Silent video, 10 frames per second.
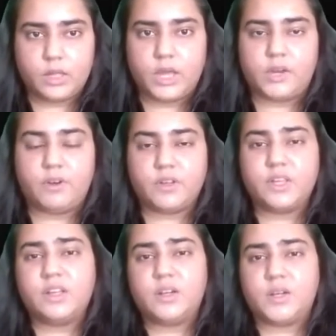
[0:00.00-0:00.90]

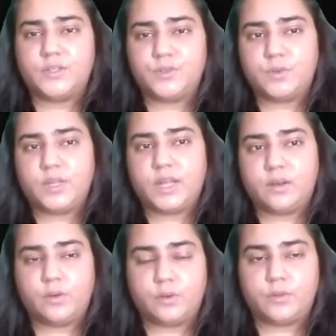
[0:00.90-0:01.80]
Hierarchical clustering
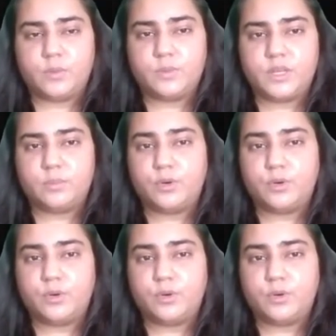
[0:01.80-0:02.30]
algorithms are